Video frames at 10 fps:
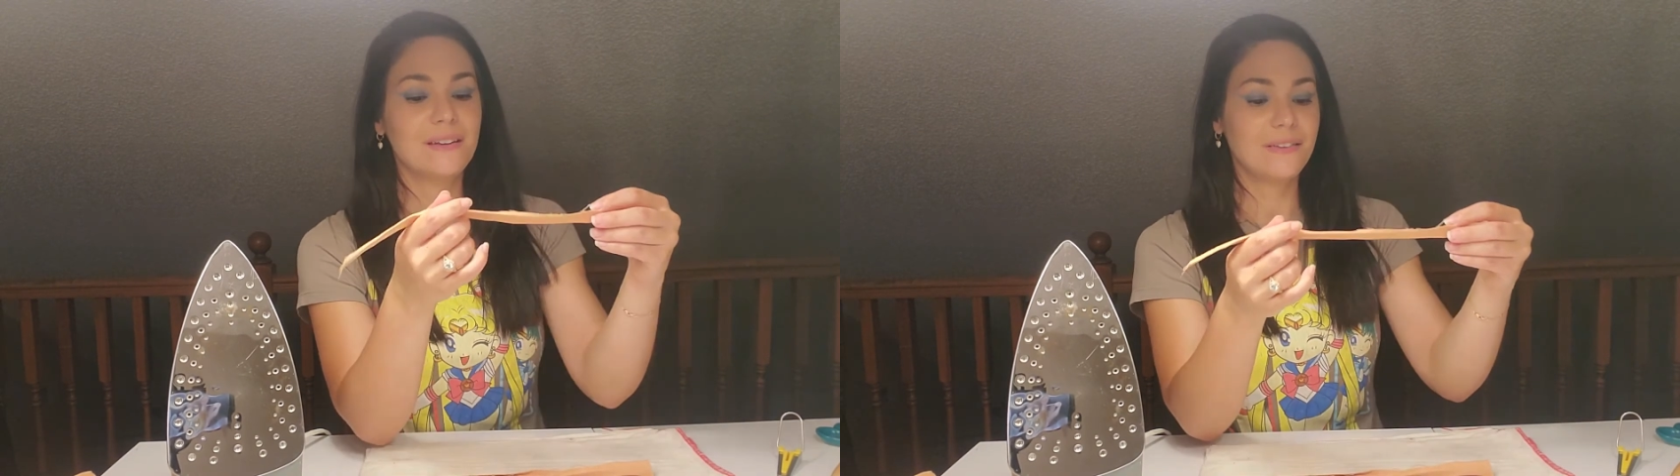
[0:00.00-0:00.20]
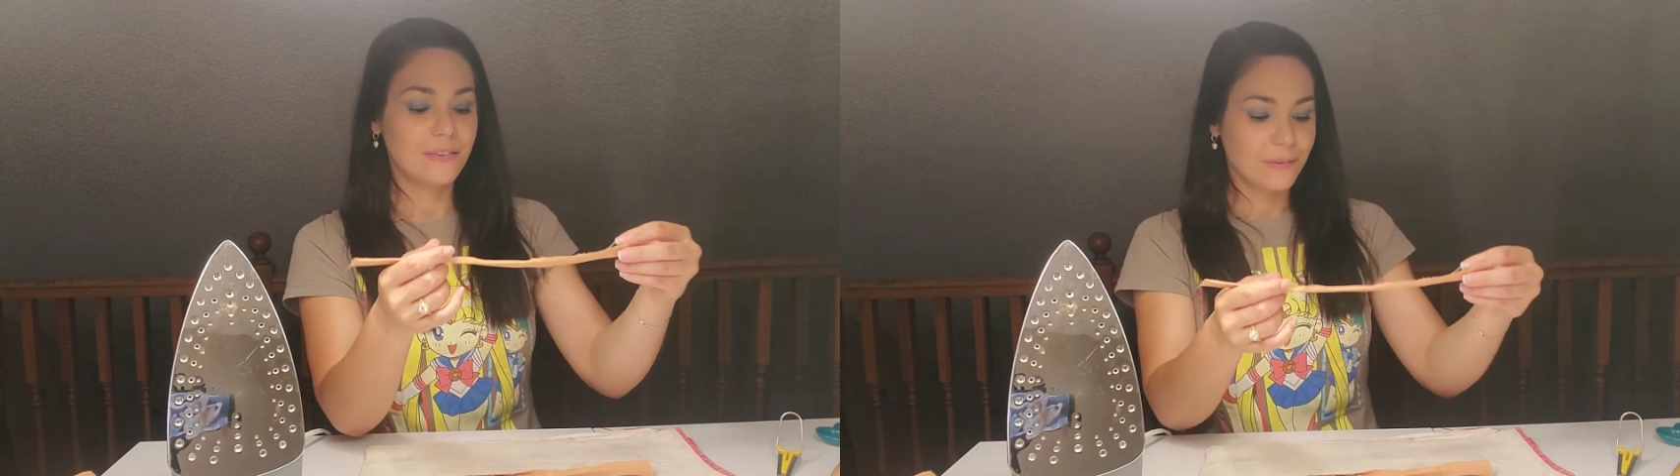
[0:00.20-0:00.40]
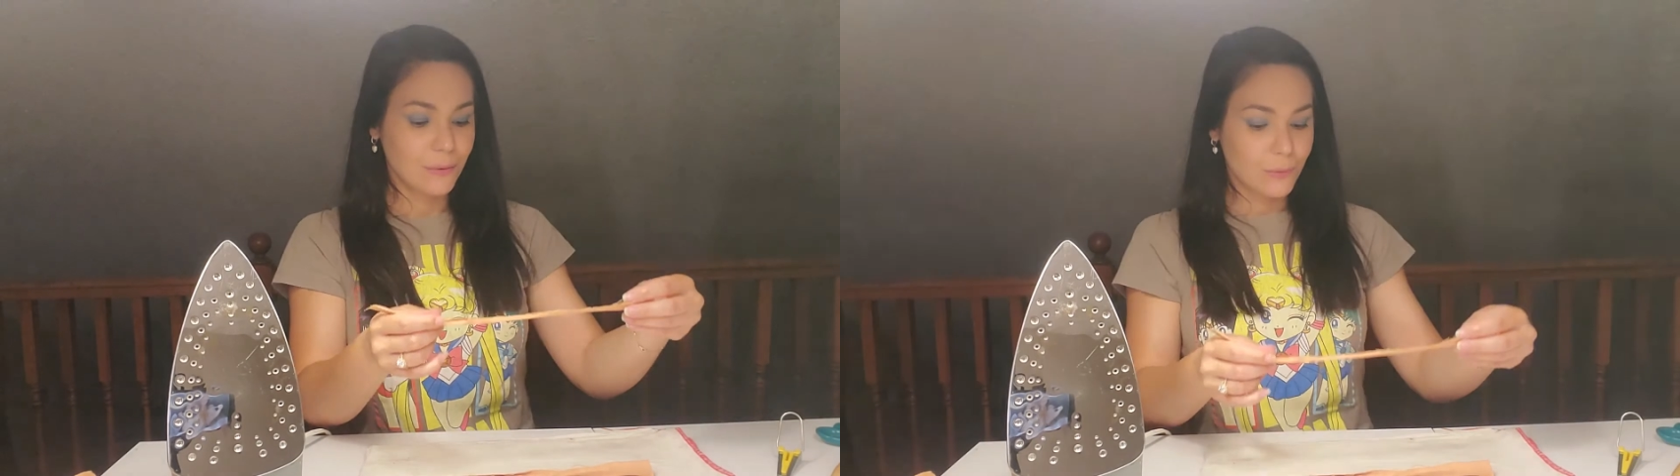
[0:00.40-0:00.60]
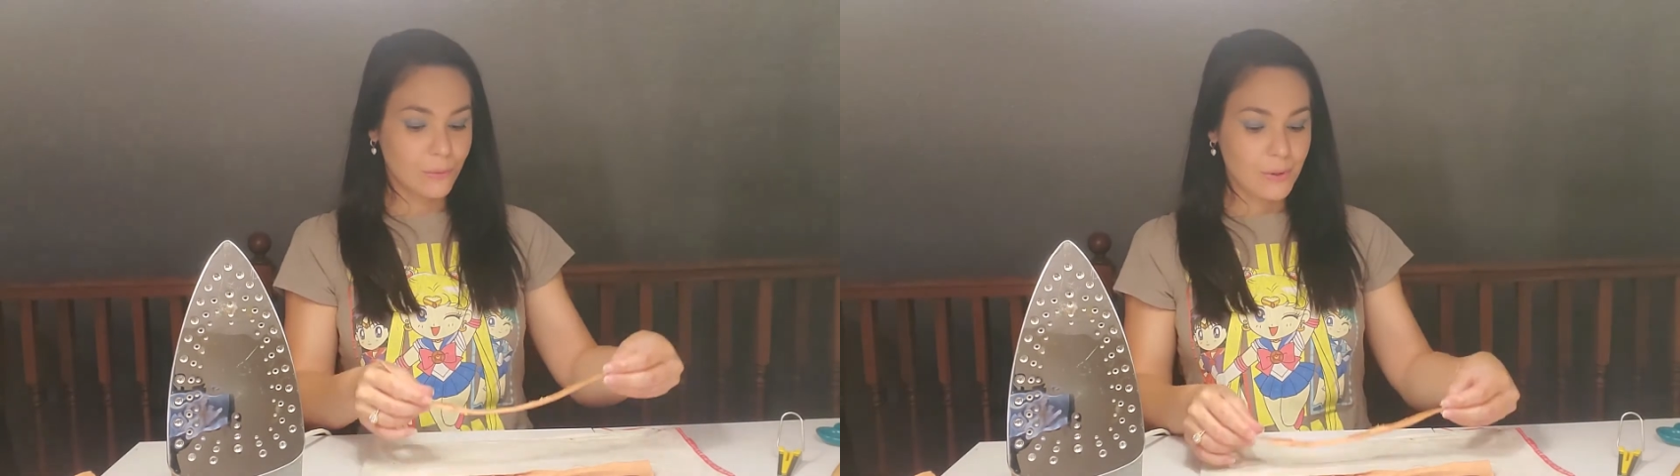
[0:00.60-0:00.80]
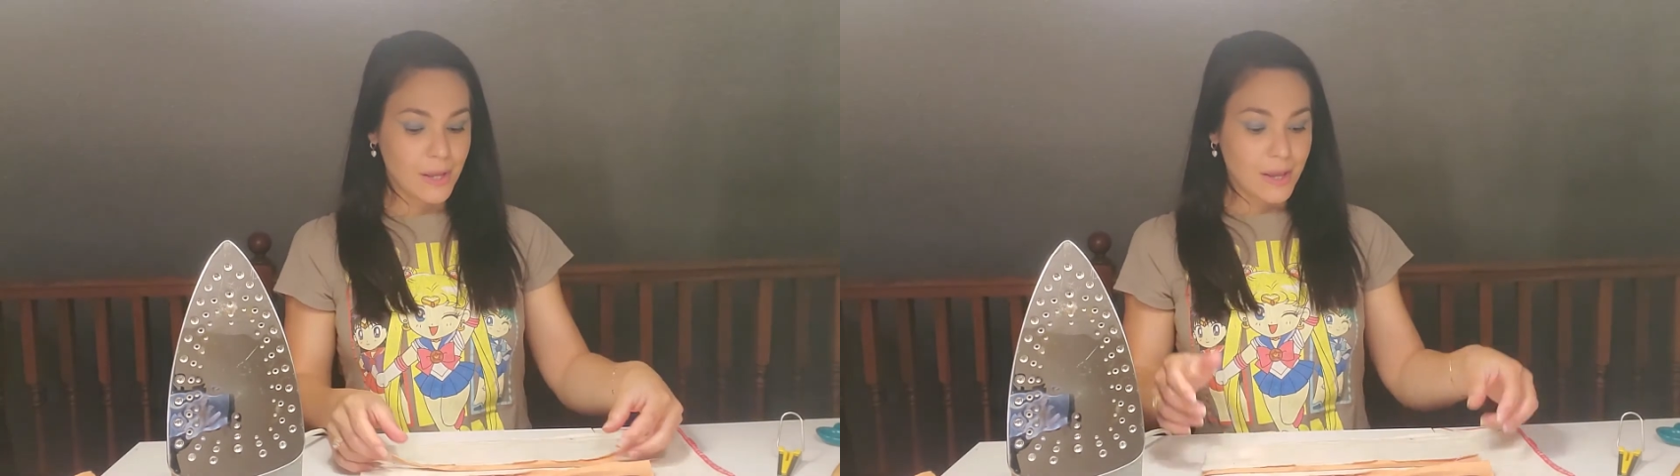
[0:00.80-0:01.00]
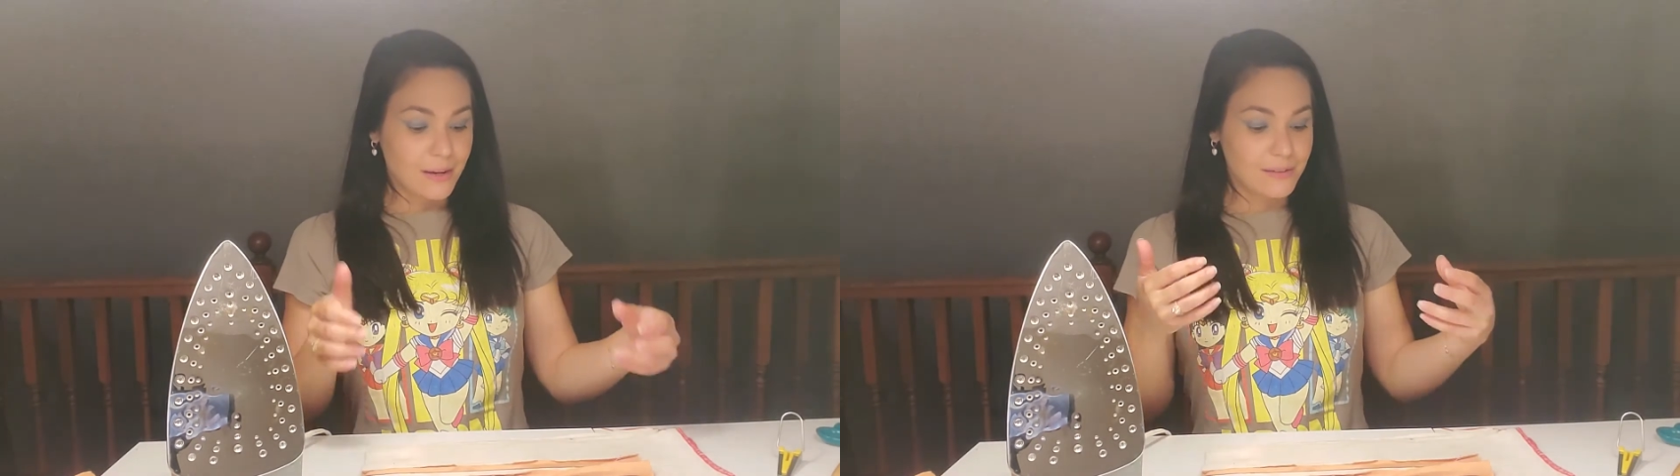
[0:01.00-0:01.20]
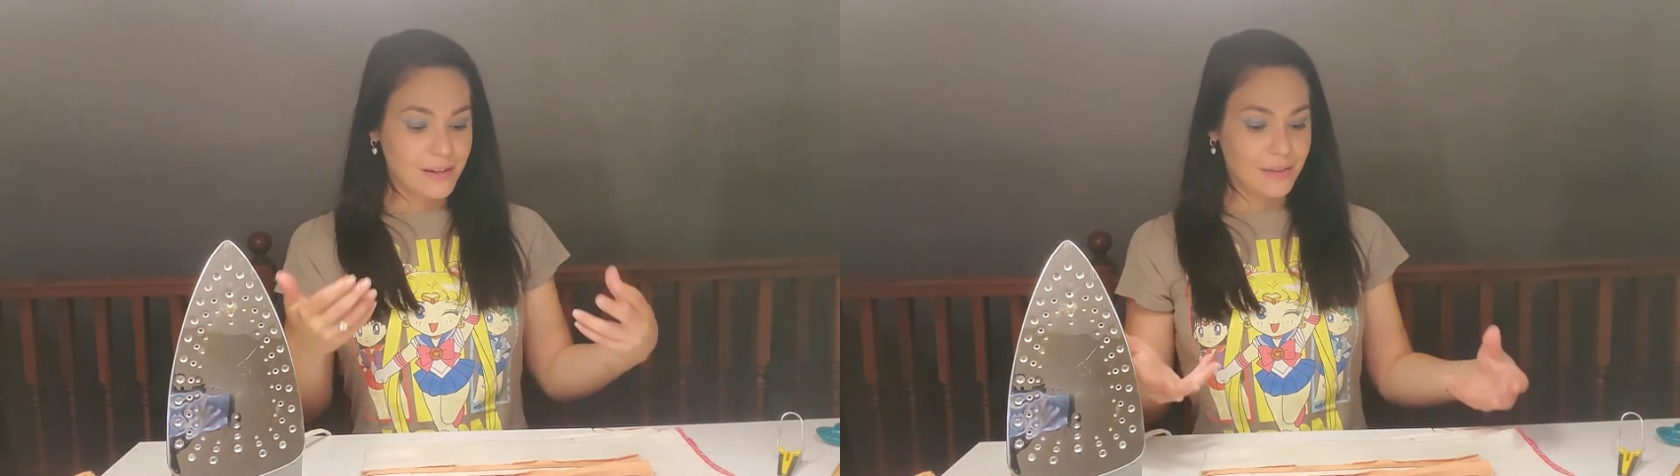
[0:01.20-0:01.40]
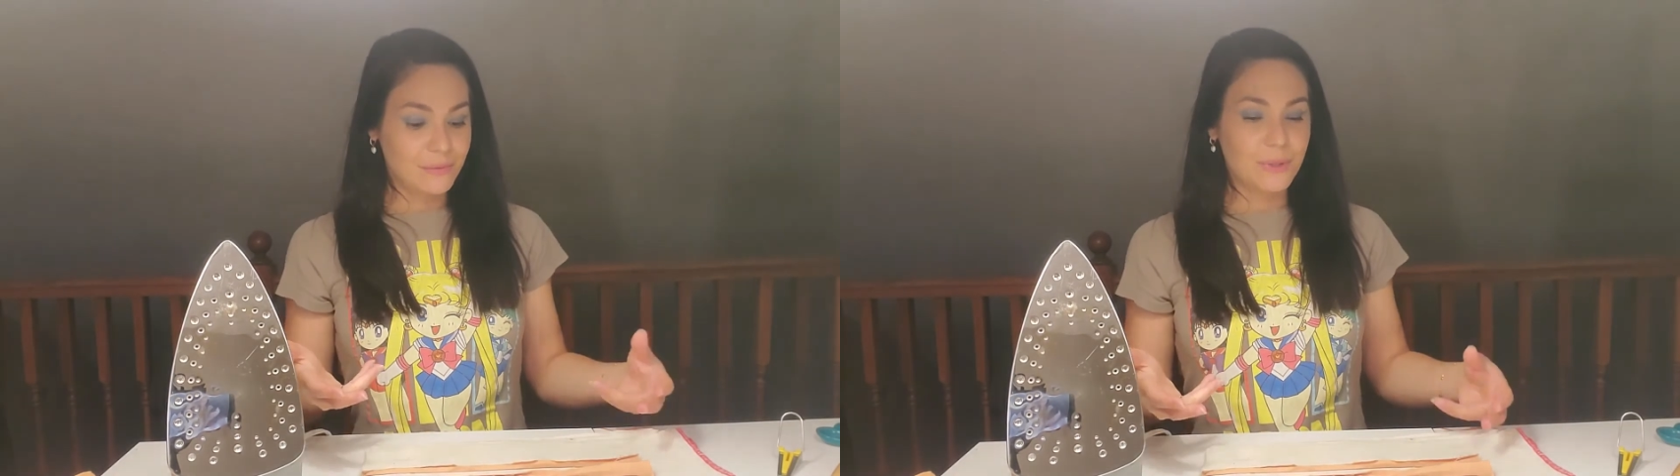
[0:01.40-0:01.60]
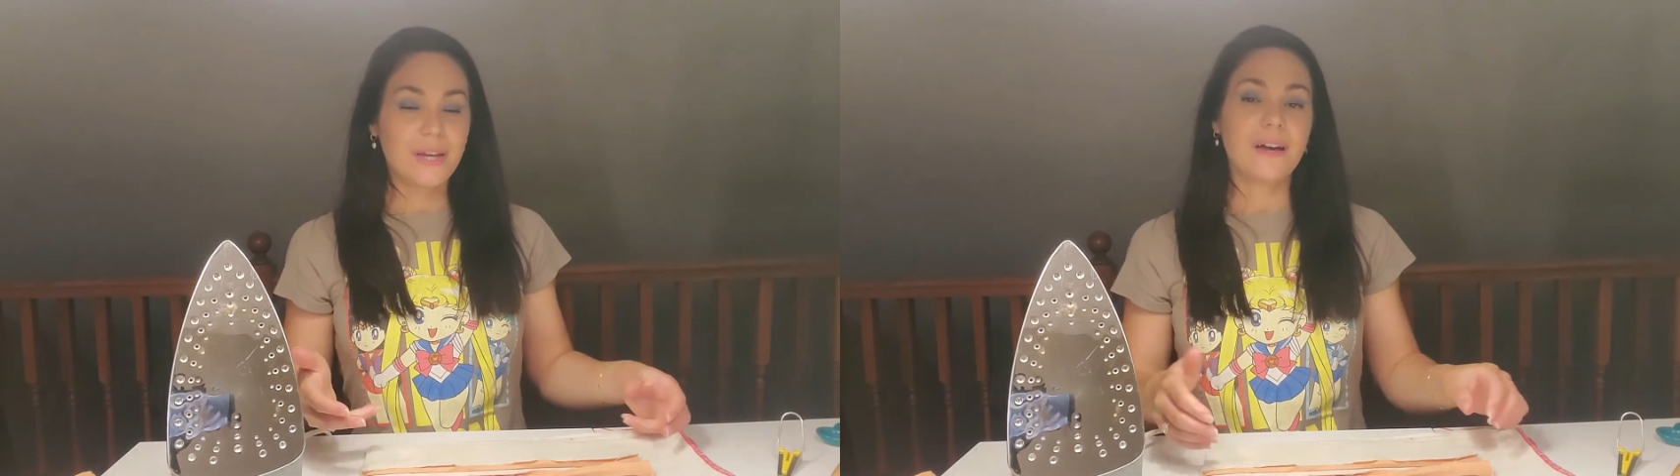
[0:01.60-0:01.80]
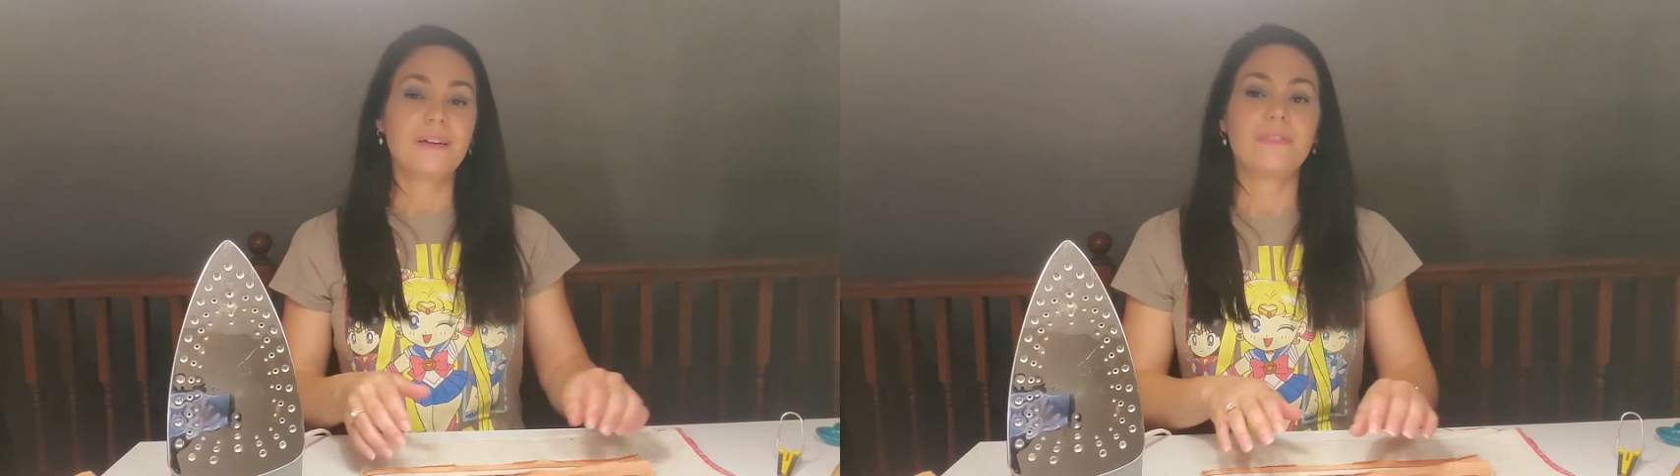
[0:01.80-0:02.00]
So now that we have